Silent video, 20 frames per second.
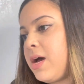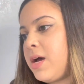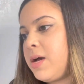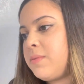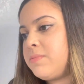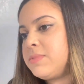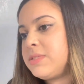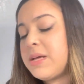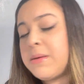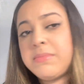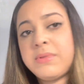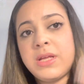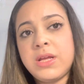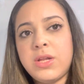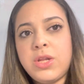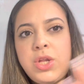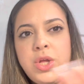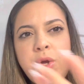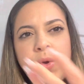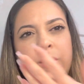
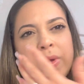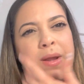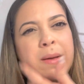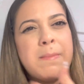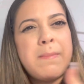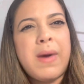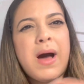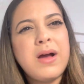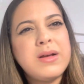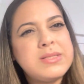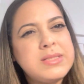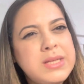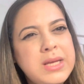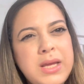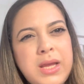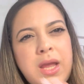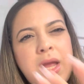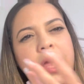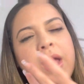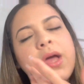something new, an
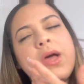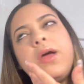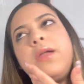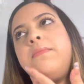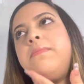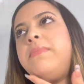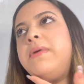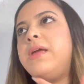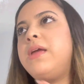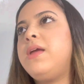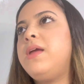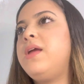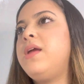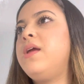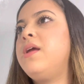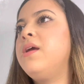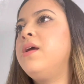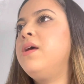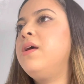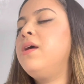unboxing. It could
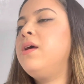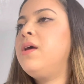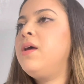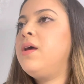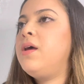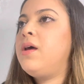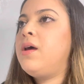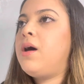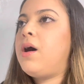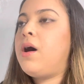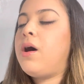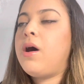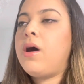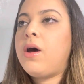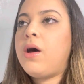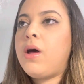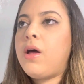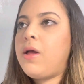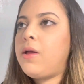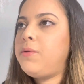be a
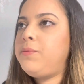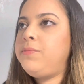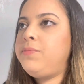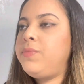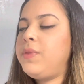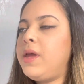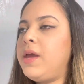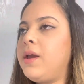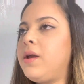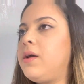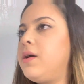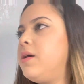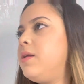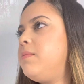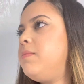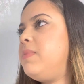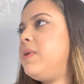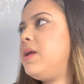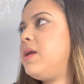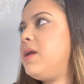haul. It
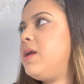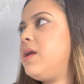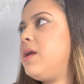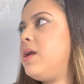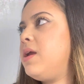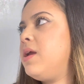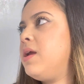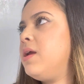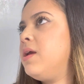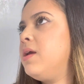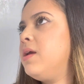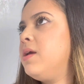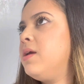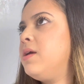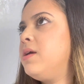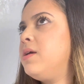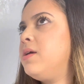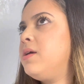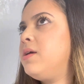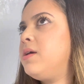could be
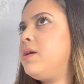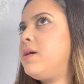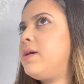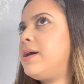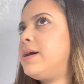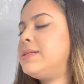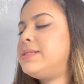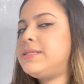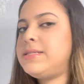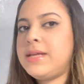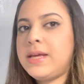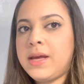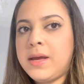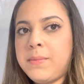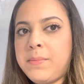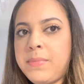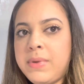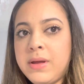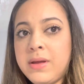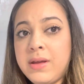a
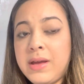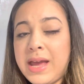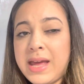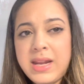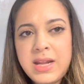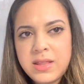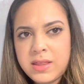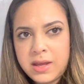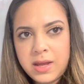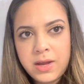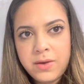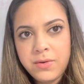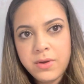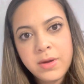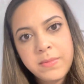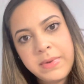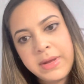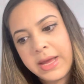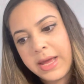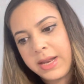tip. Anything. It
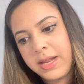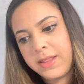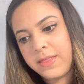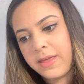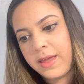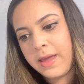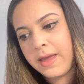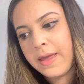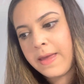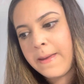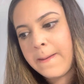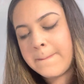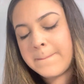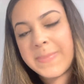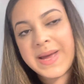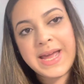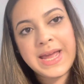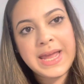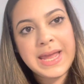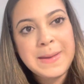could be anything.
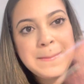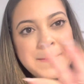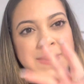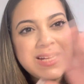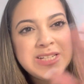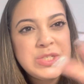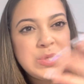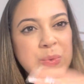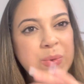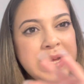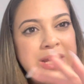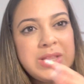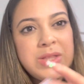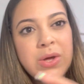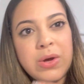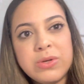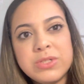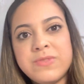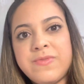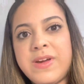But in between
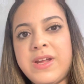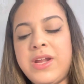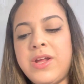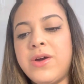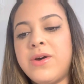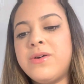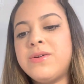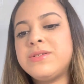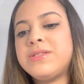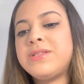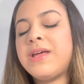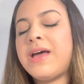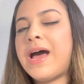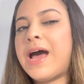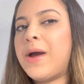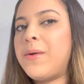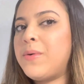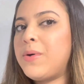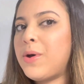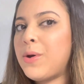those videos,
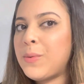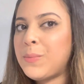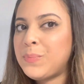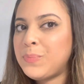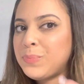I'll